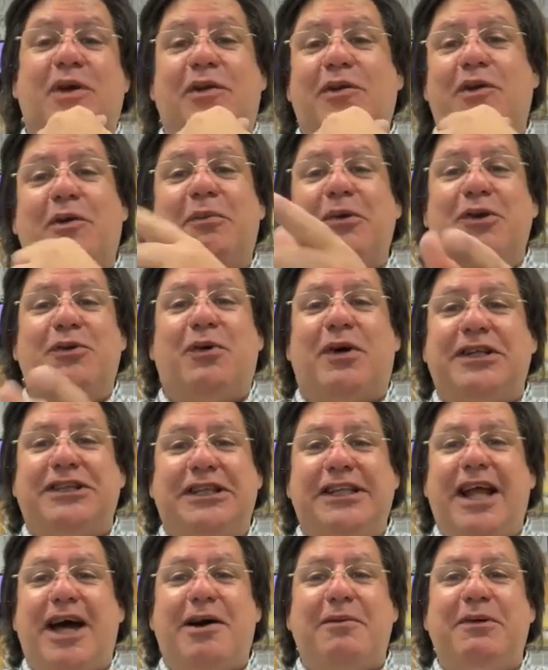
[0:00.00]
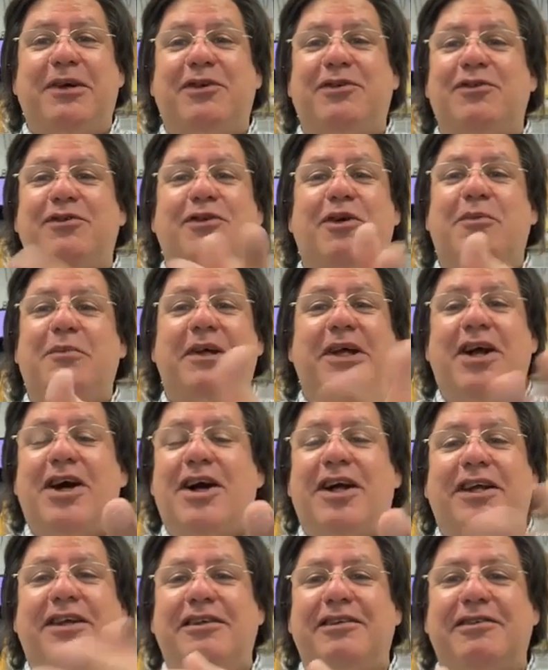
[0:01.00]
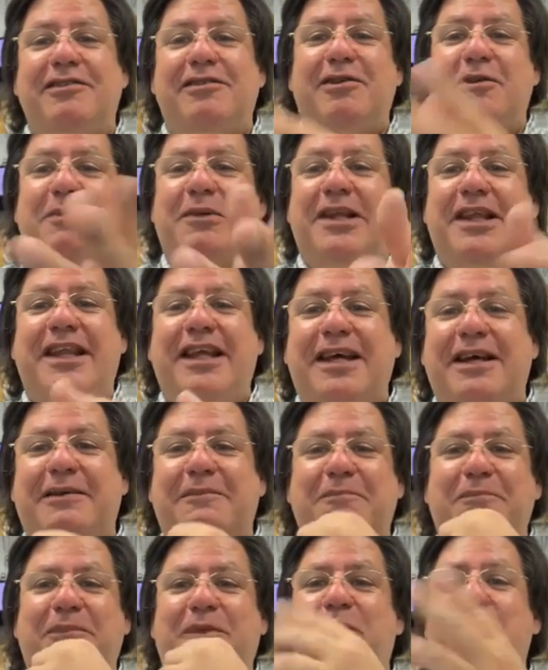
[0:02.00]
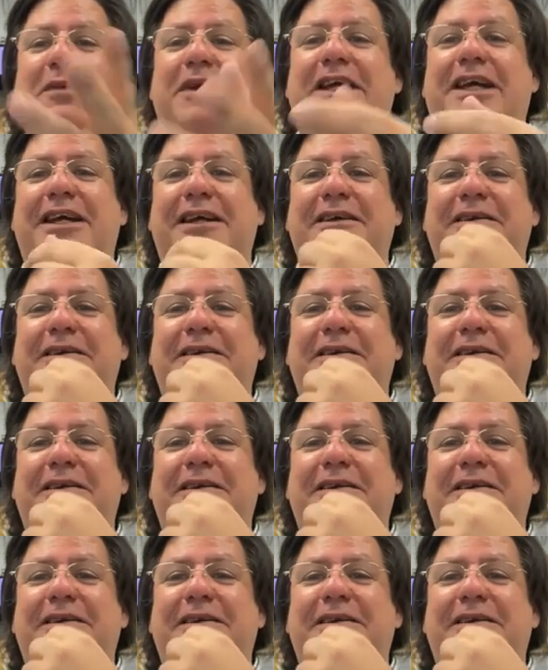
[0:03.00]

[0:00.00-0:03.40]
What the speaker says: Nobody's watching now because there's nobody on. There's nobody.